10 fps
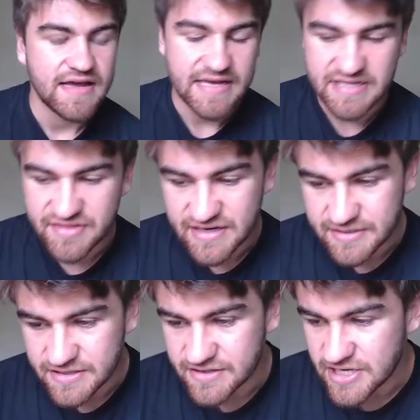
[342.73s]
and I
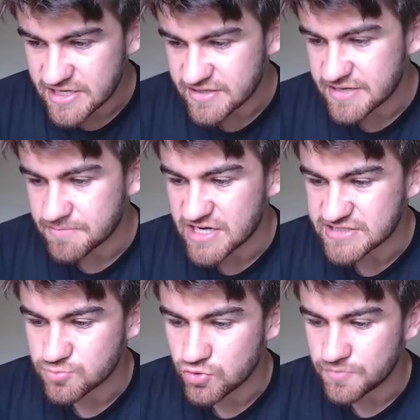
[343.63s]
think Nick
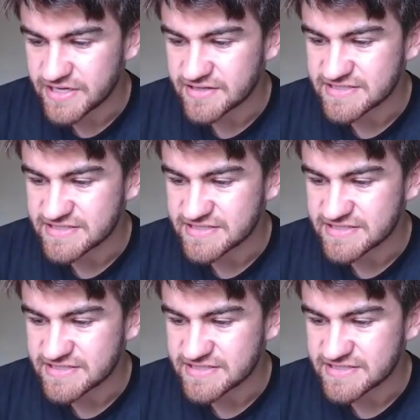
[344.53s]
Martin will be the